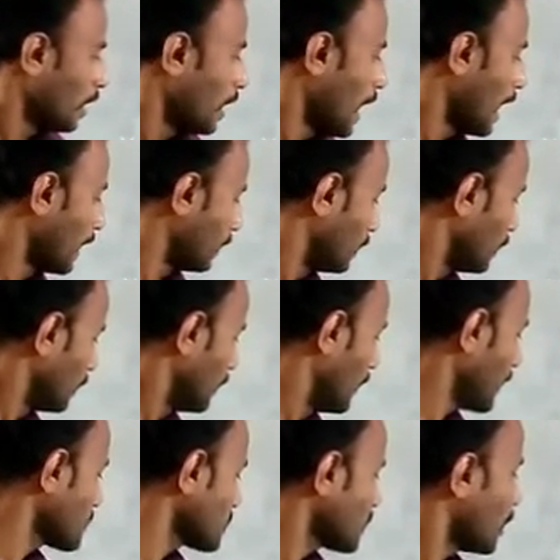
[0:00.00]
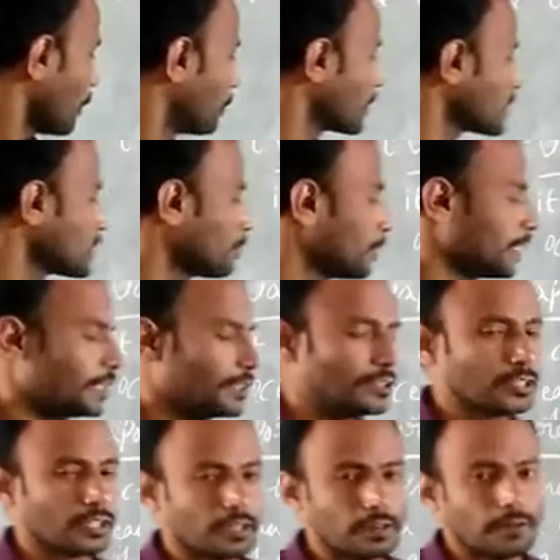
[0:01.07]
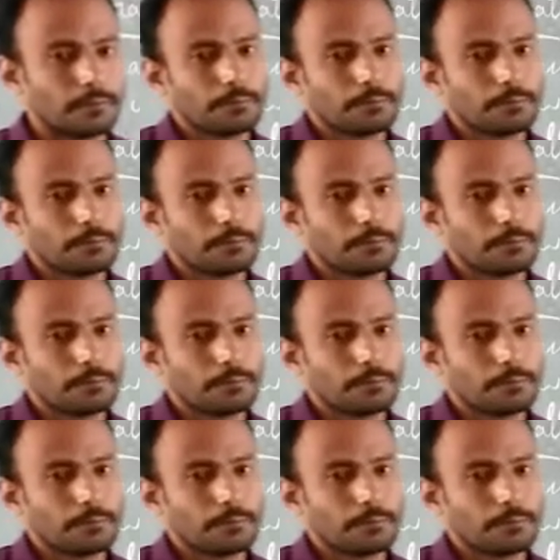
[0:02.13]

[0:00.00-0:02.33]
And next, precipitation.